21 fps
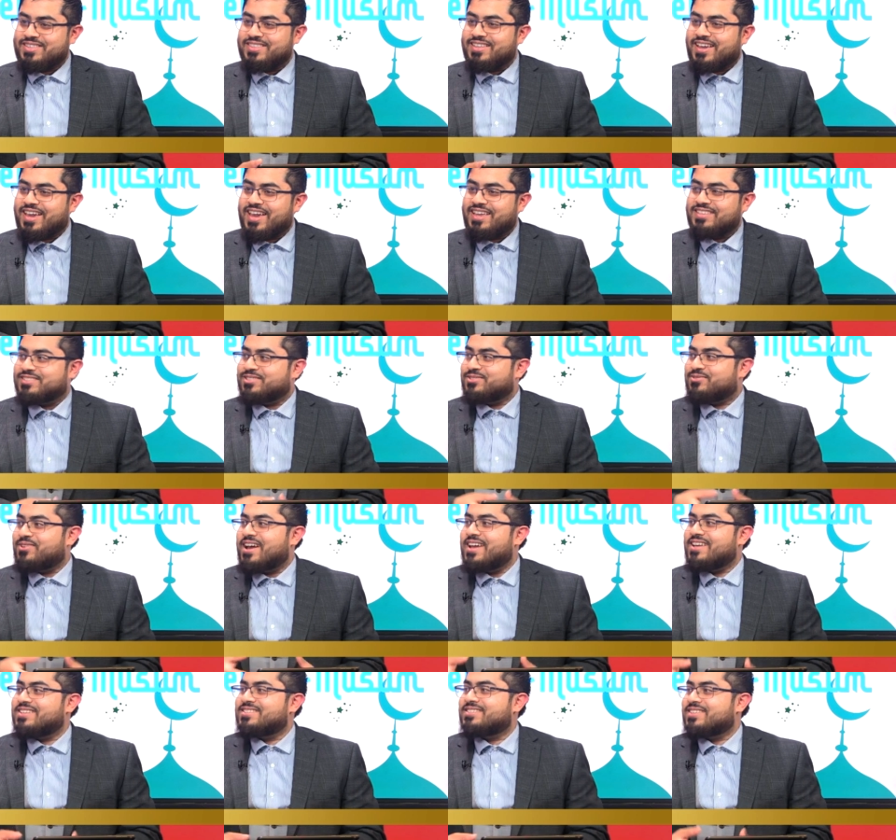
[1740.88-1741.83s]
cases
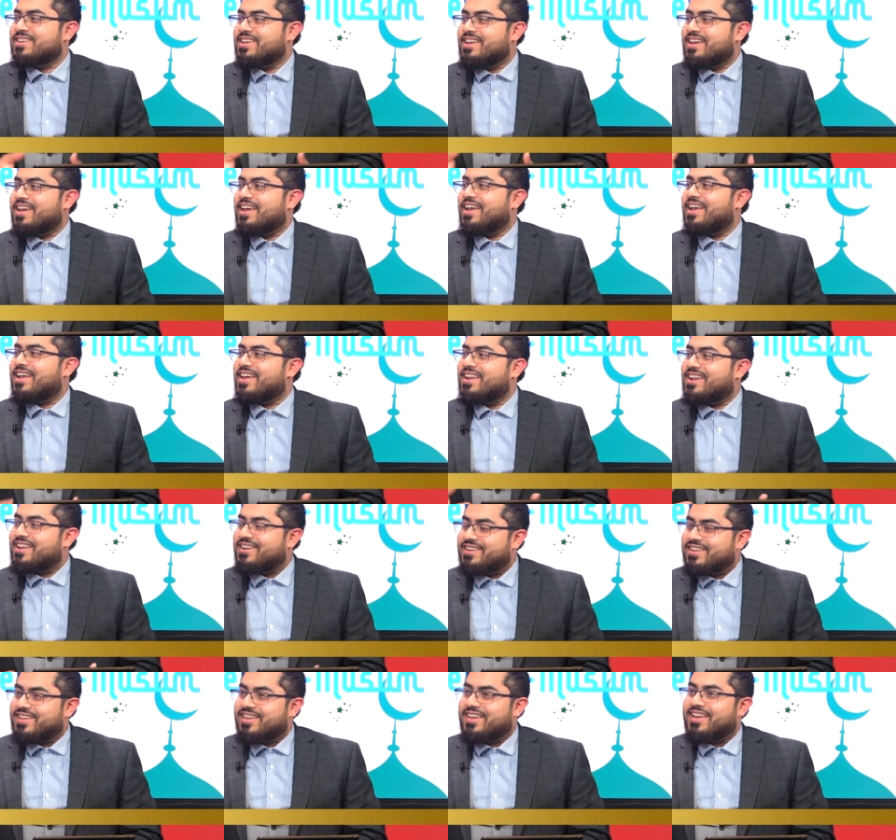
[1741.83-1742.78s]
rise again
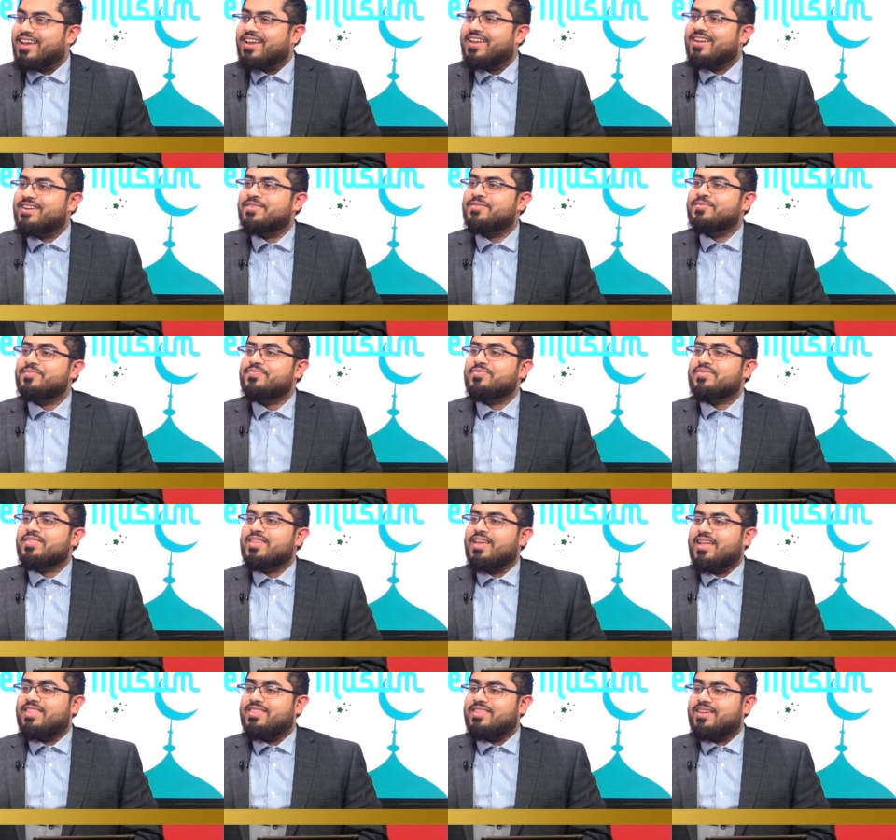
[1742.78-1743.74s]
and again,
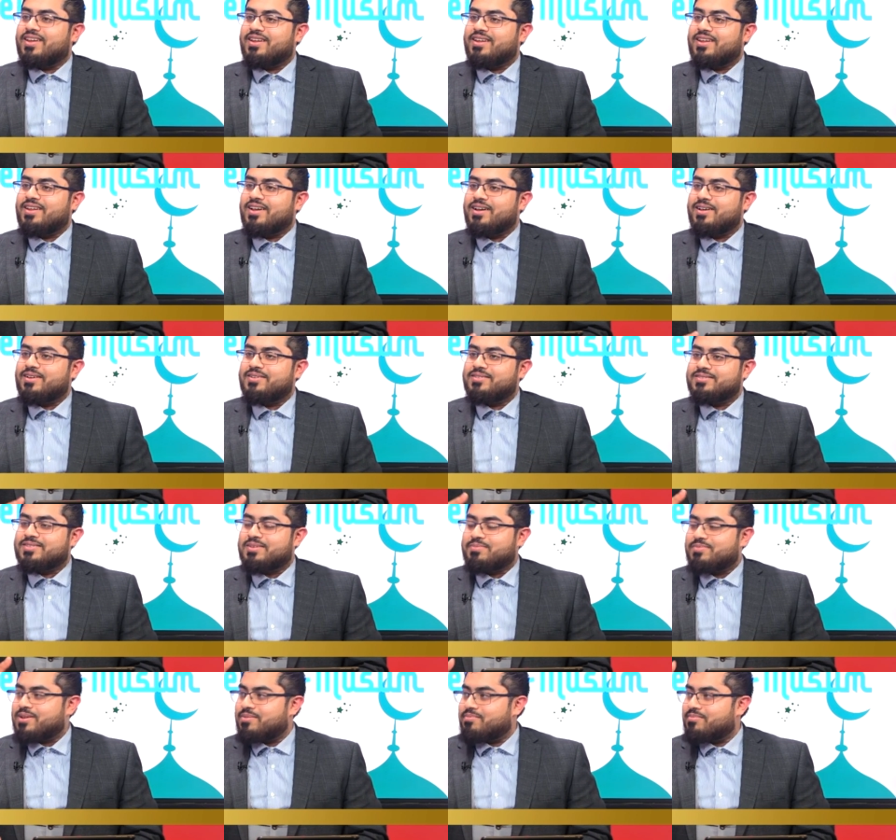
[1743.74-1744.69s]
and then
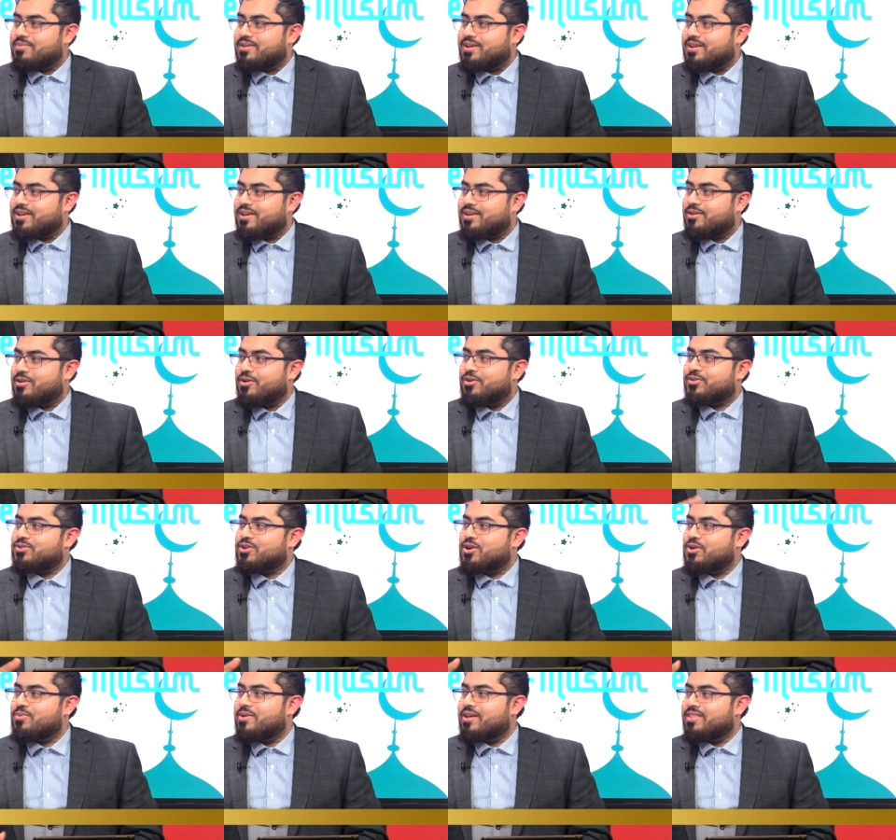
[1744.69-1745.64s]
September,
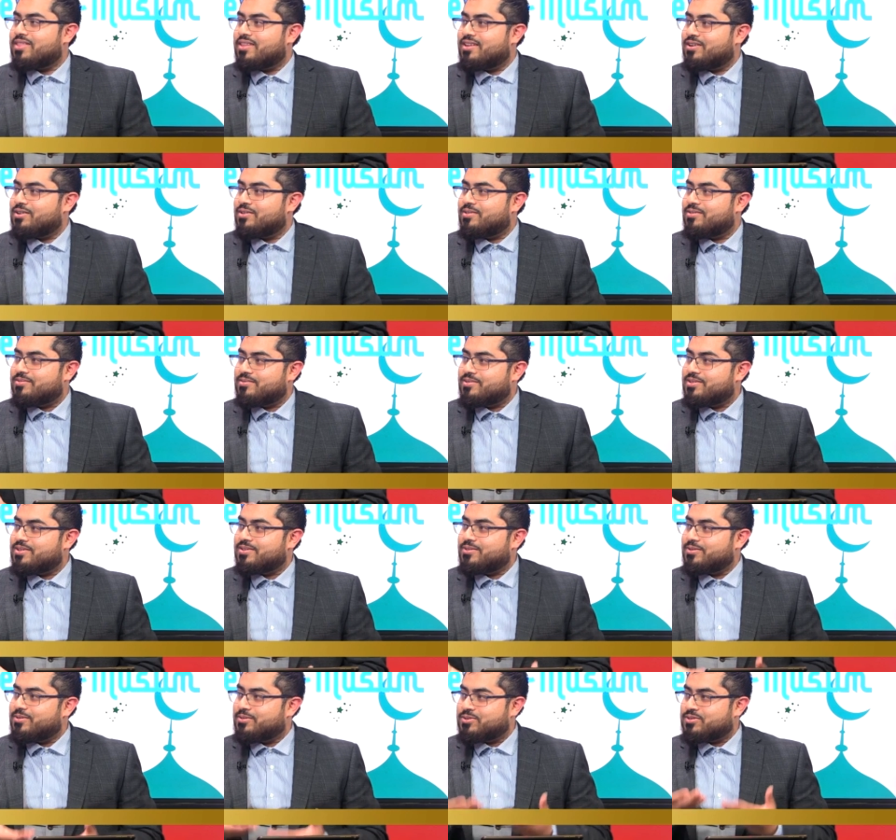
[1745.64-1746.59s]
October, then
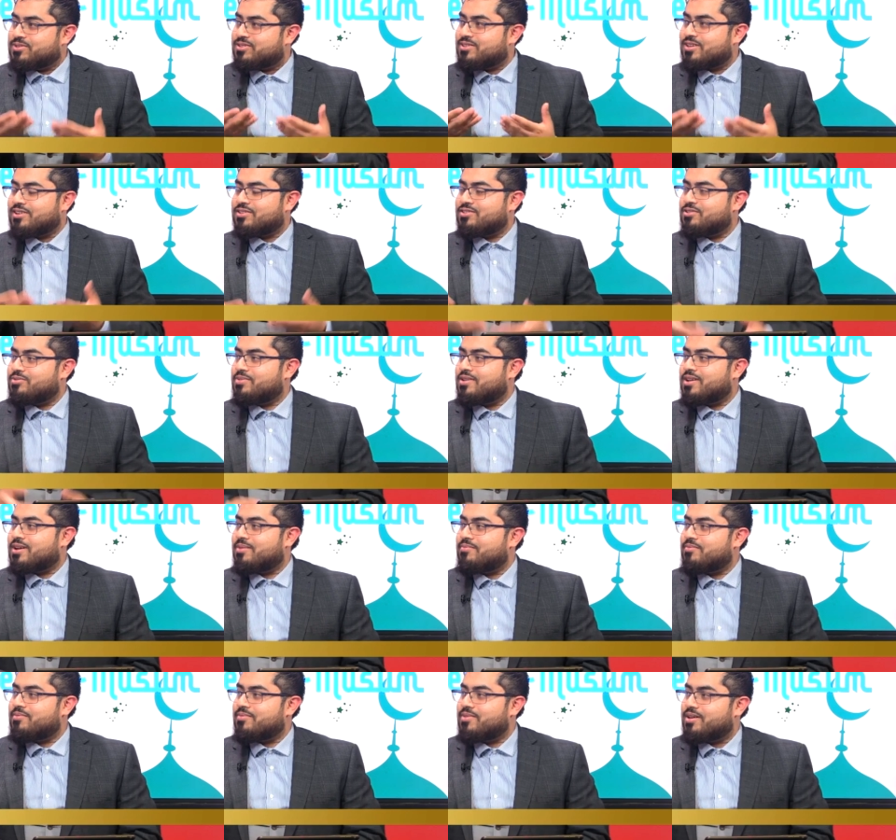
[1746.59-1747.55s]
it was starting to
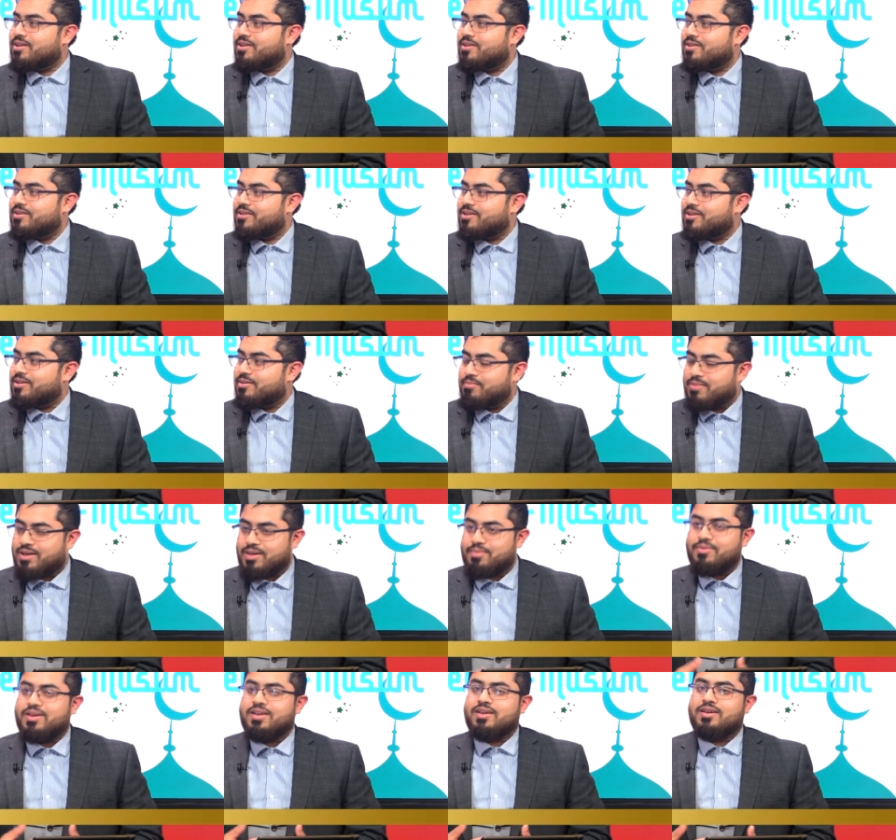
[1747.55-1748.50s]
become
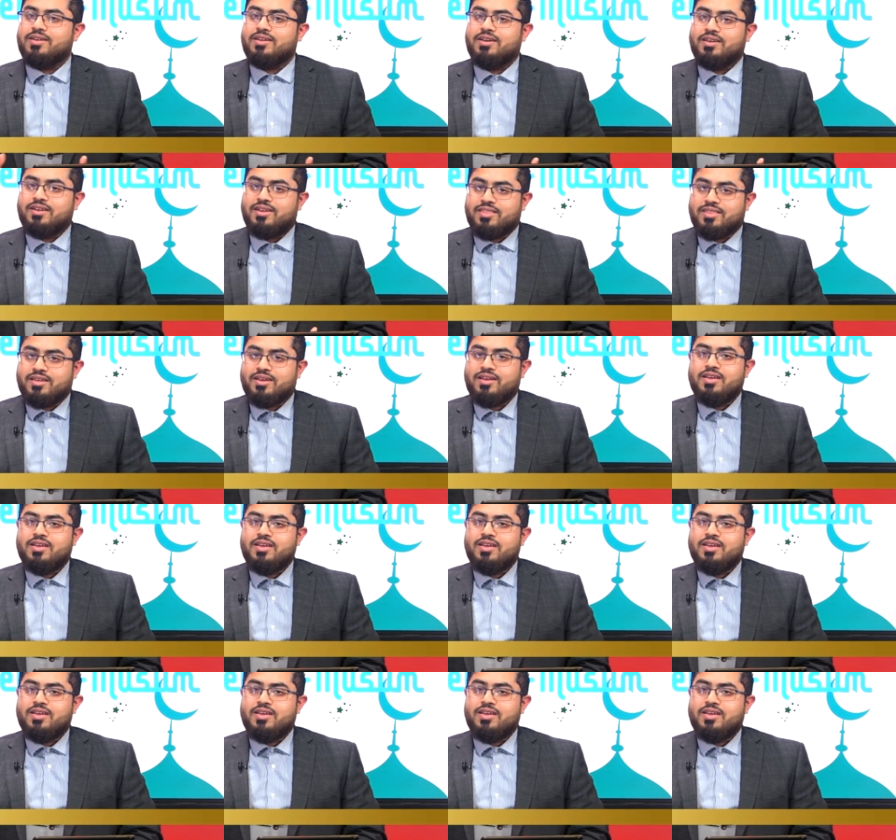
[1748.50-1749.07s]
another